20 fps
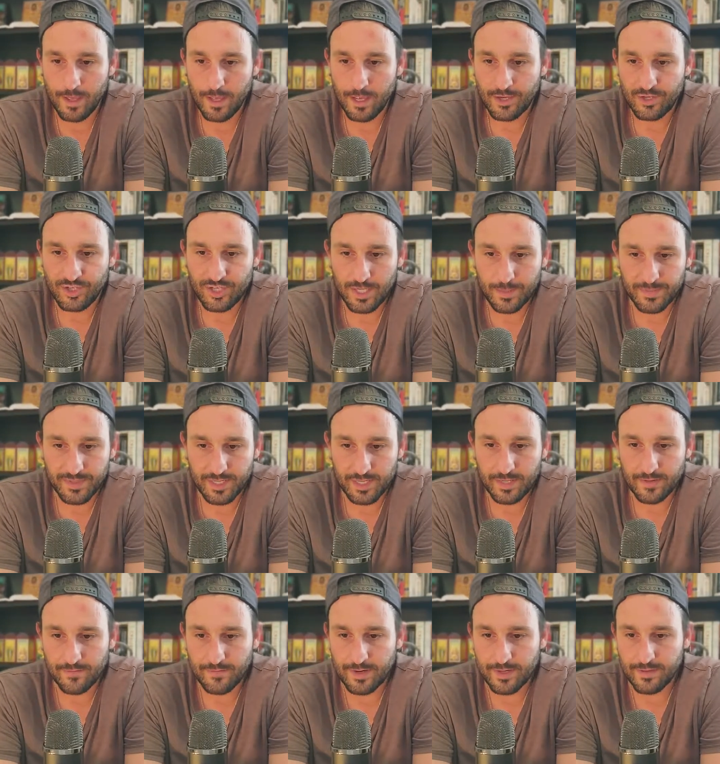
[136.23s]
Sheep
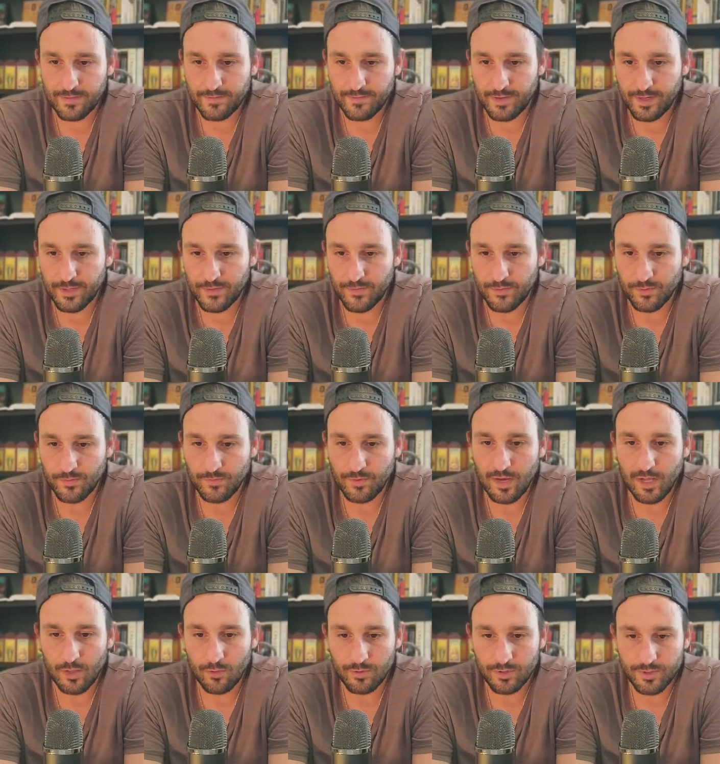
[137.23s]
signify the faithful
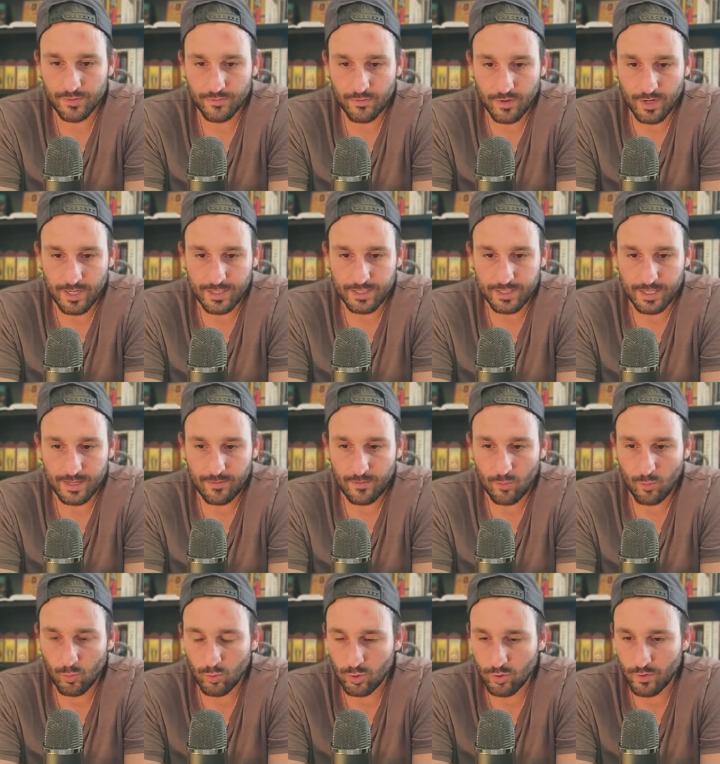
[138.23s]
followers of Christ, and
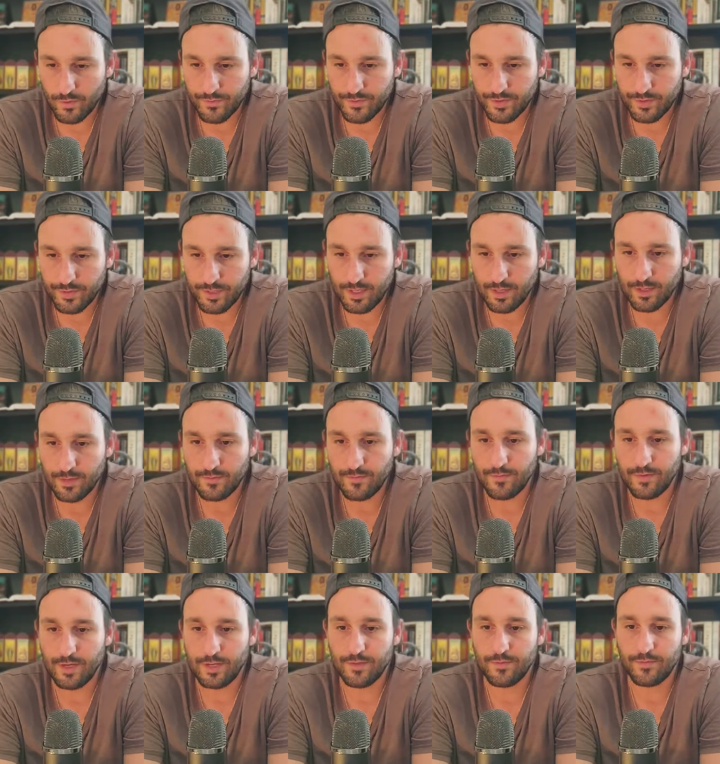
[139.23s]
the wolves, the
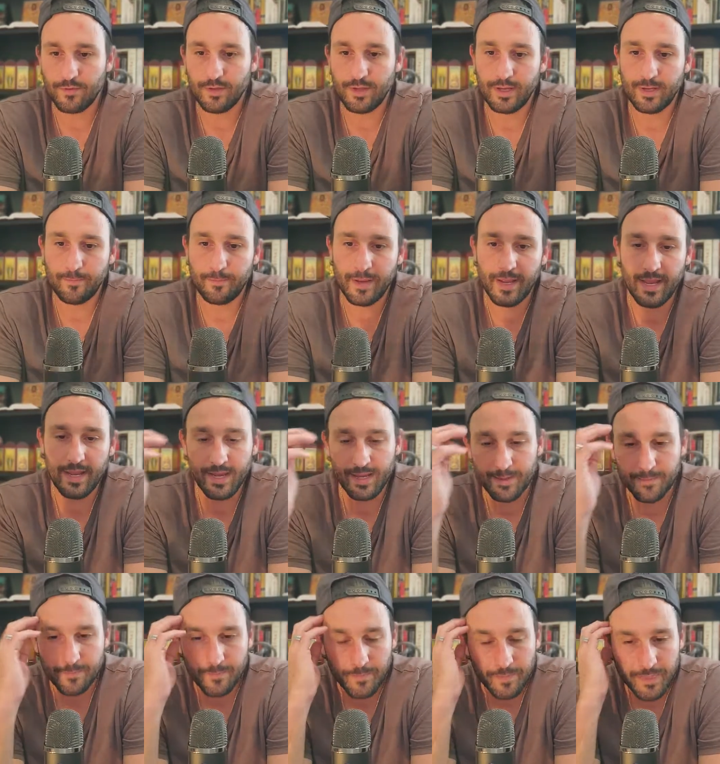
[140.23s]
unfaithful and
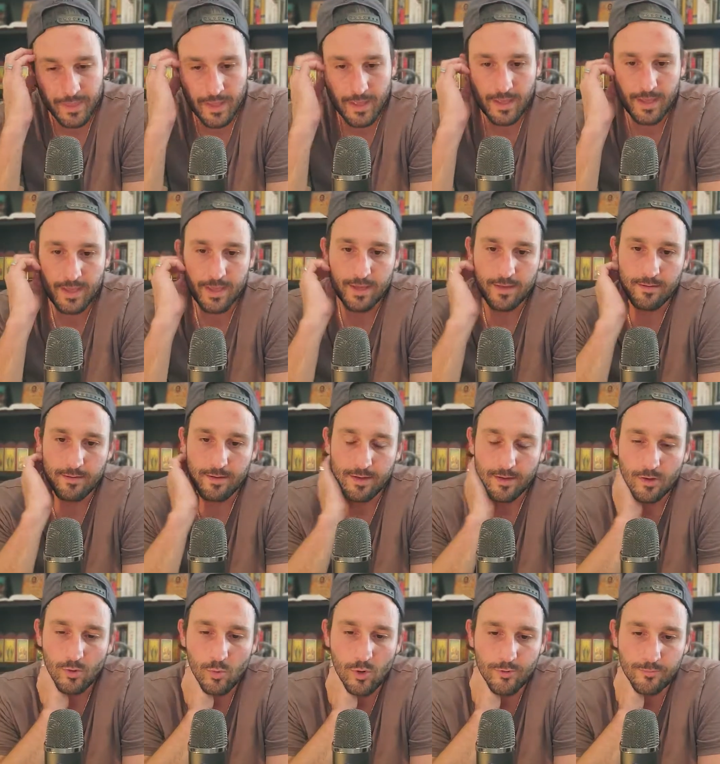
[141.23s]
pagan.
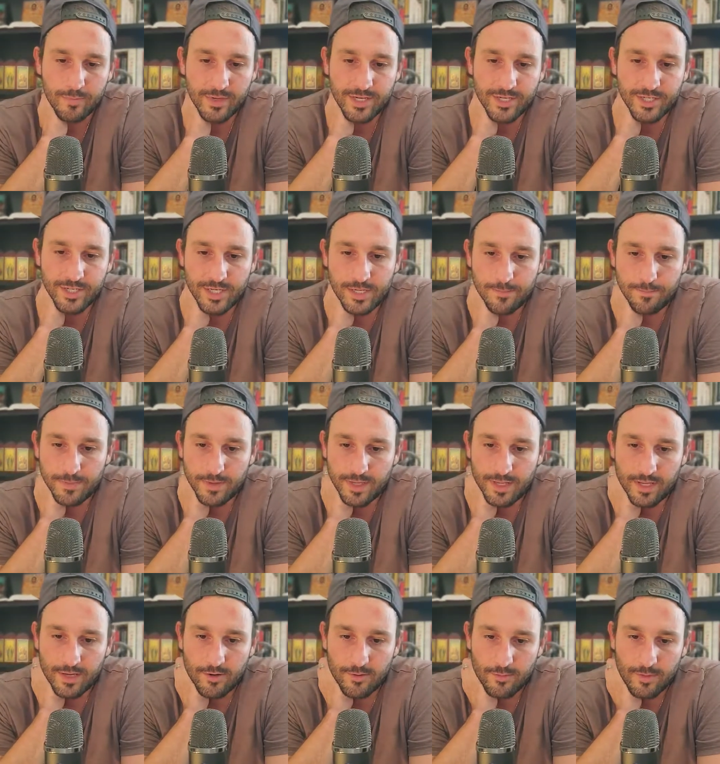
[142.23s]
Quote, My sheep
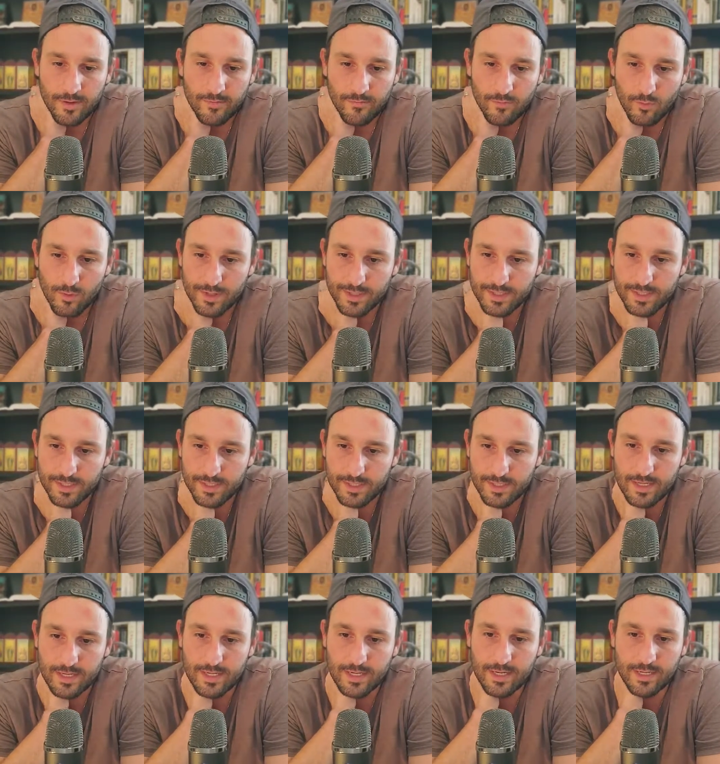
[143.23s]
hear my voice,
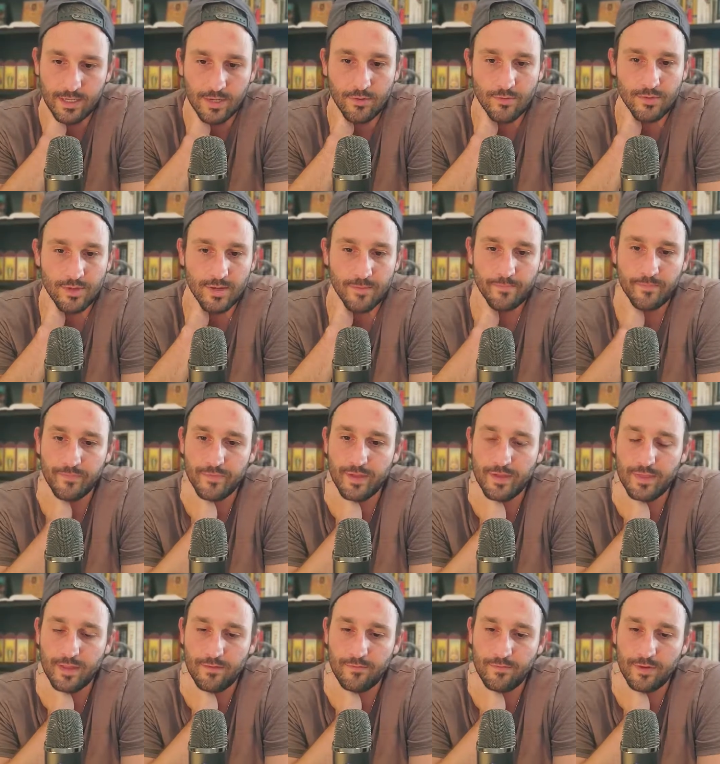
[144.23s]
and I know them,
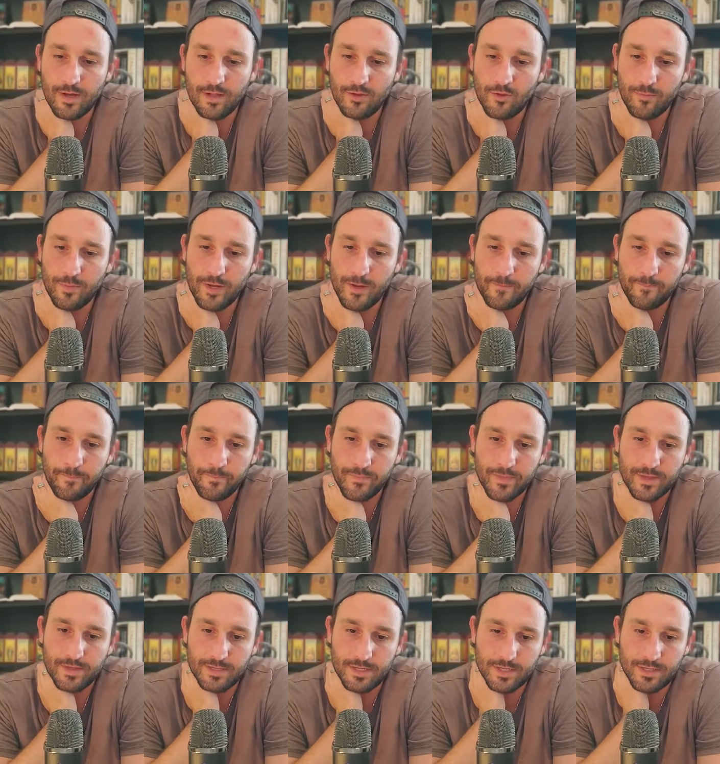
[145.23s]
and they follow me,
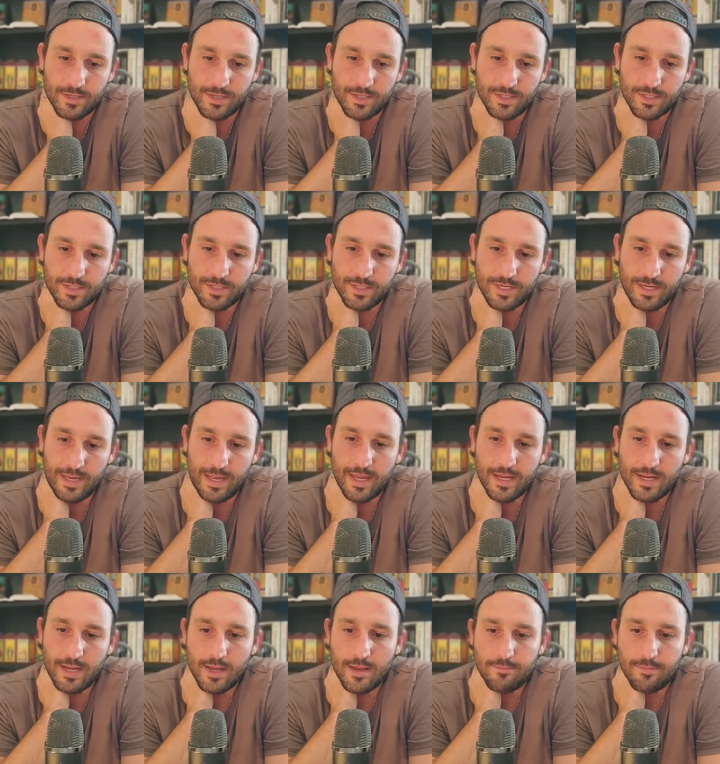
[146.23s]
said Jesus. And
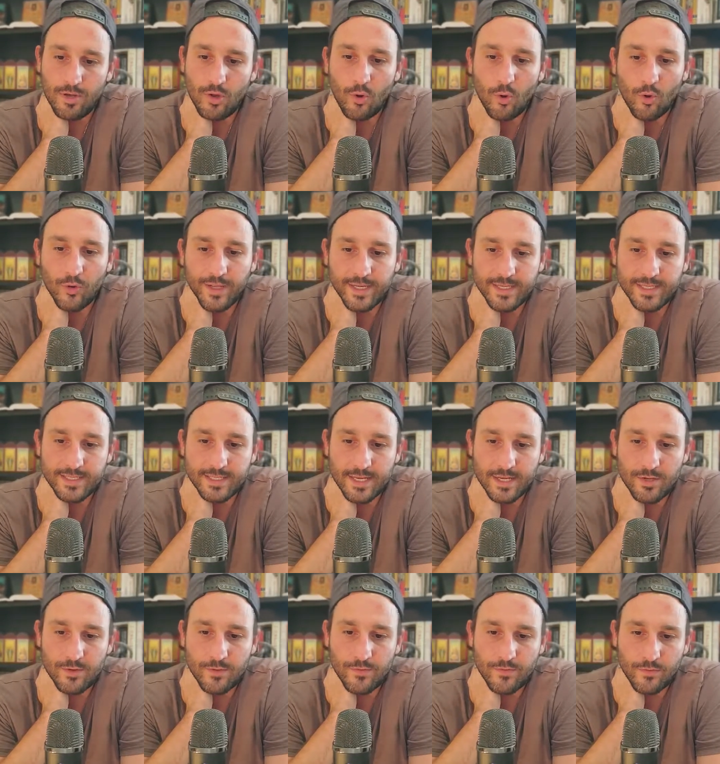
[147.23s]
again, Behold, I
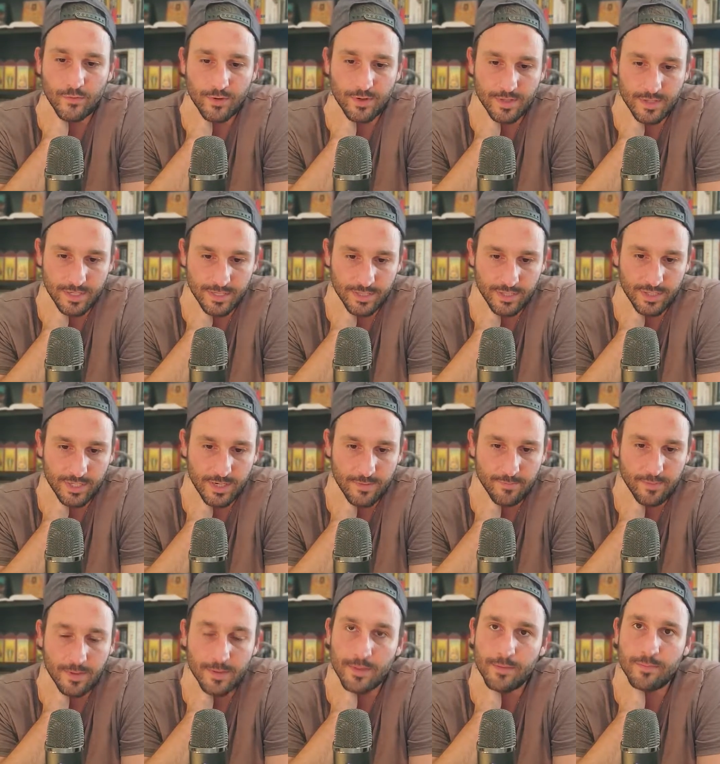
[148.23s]
send you forth as
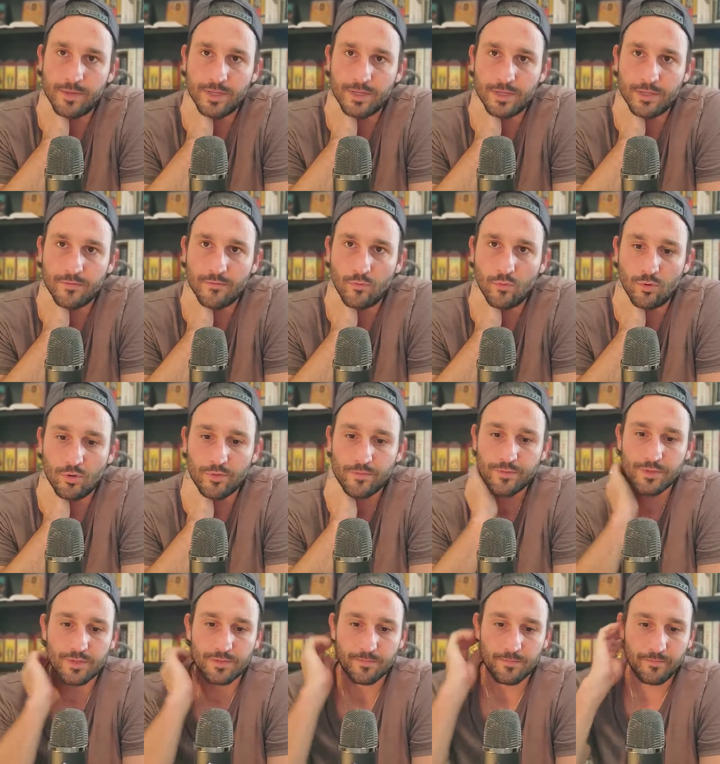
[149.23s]
sheep in the midst of
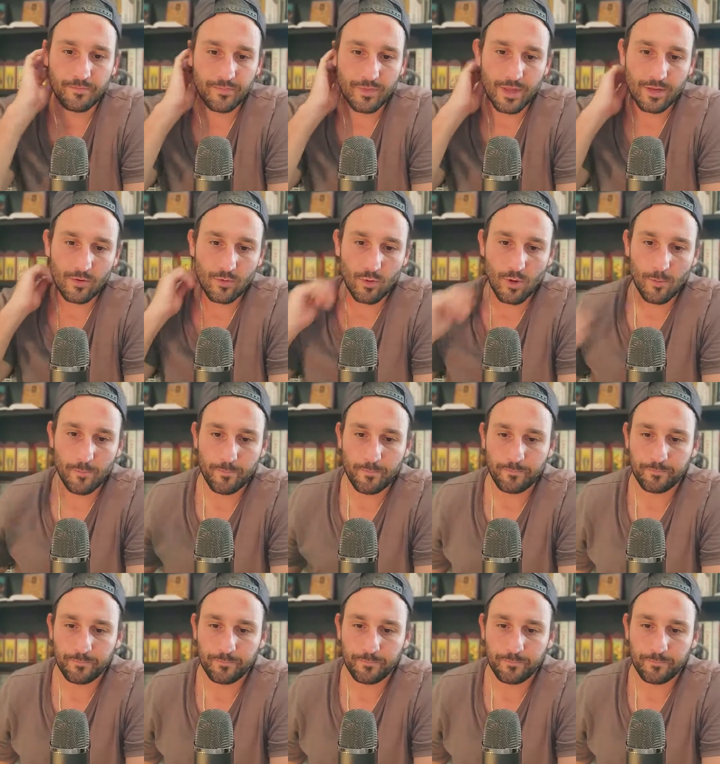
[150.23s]
wolves. End quote.